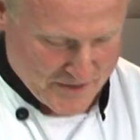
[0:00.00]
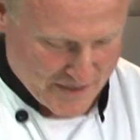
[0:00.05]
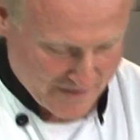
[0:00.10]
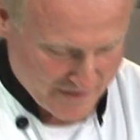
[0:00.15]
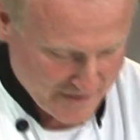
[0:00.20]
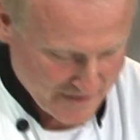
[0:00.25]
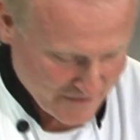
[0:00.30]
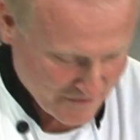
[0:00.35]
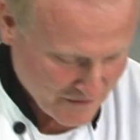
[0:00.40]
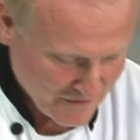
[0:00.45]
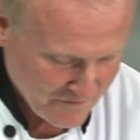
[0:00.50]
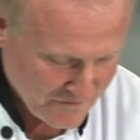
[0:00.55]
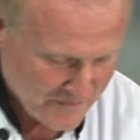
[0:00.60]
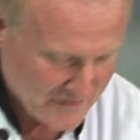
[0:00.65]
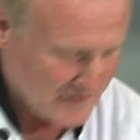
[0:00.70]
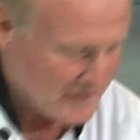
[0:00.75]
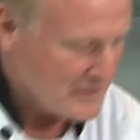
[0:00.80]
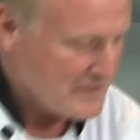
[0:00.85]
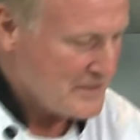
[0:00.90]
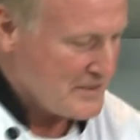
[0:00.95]
I cut off
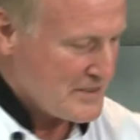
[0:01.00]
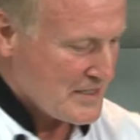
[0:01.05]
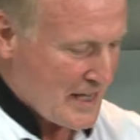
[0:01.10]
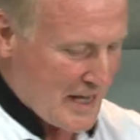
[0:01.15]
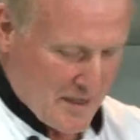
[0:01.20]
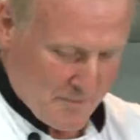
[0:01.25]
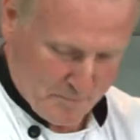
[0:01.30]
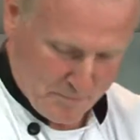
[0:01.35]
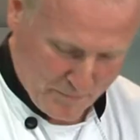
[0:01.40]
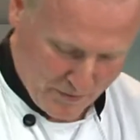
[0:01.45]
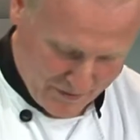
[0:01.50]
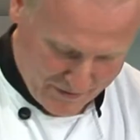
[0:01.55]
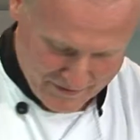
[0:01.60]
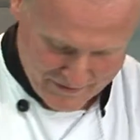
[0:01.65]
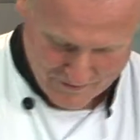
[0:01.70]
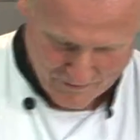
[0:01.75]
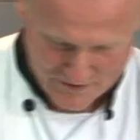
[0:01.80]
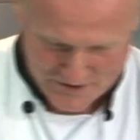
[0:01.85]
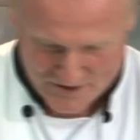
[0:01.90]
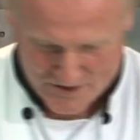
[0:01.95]
the top
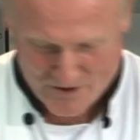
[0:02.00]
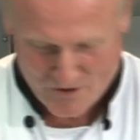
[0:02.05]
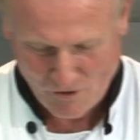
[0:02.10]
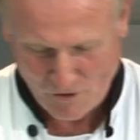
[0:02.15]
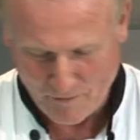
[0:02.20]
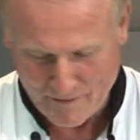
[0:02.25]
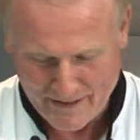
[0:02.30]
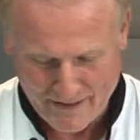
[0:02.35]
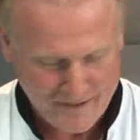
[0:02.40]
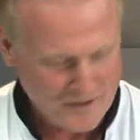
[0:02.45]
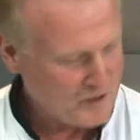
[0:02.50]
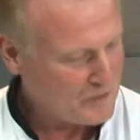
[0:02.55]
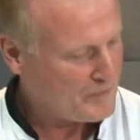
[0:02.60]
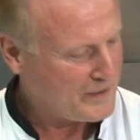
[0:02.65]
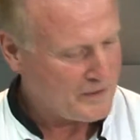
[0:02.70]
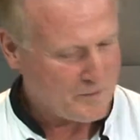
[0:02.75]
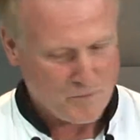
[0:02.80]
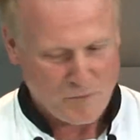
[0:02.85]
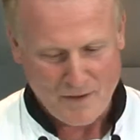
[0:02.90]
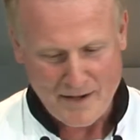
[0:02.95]
part, which is normally a little
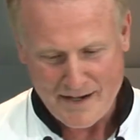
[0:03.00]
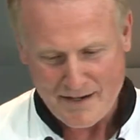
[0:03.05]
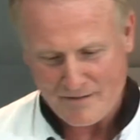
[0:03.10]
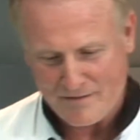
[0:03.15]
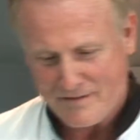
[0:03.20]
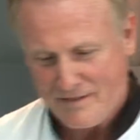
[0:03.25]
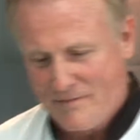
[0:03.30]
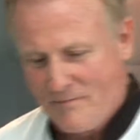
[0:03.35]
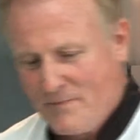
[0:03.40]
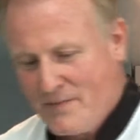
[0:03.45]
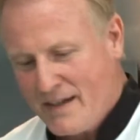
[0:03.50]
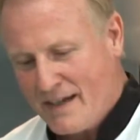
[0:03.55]
bit brown,